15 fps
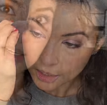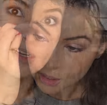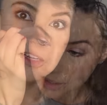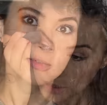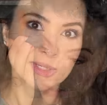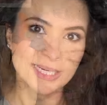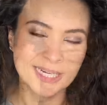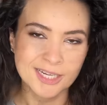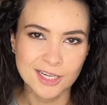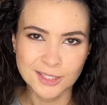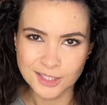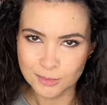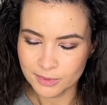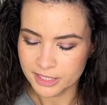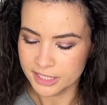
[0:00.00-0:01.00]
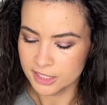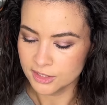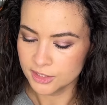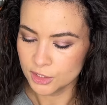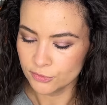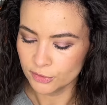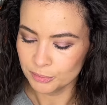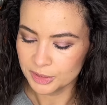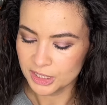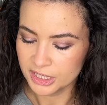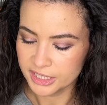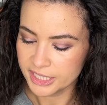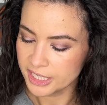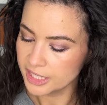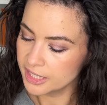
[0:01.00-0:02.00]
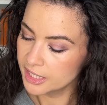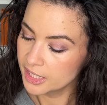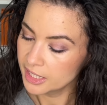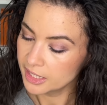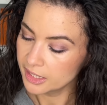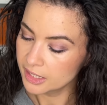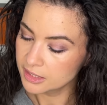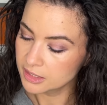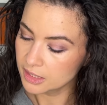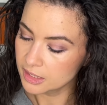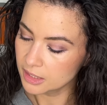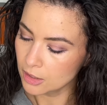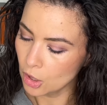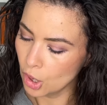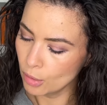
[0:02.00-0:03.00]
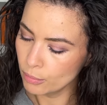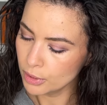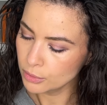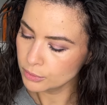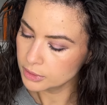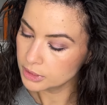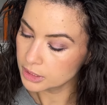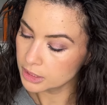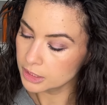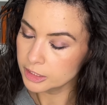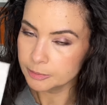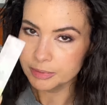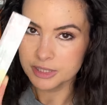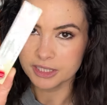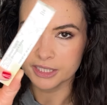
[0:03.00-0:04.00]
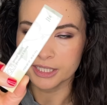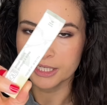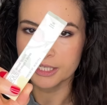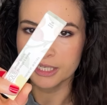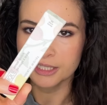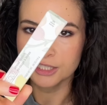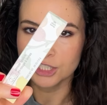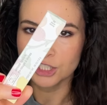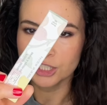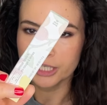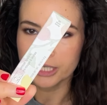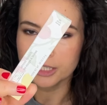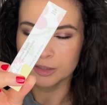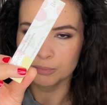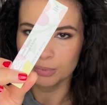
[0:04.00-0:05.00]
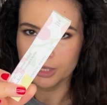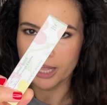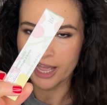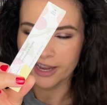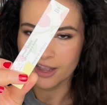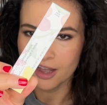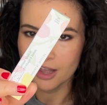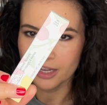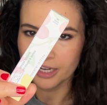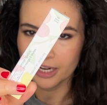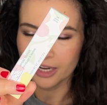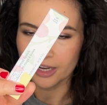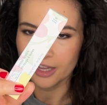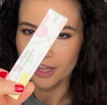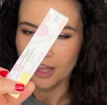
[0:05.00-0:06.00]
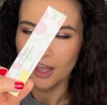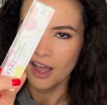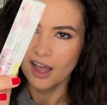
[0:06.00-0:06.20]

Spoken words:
All right, I got something else here from Clinique. It's the Almost lipstick in the shade Black Honey.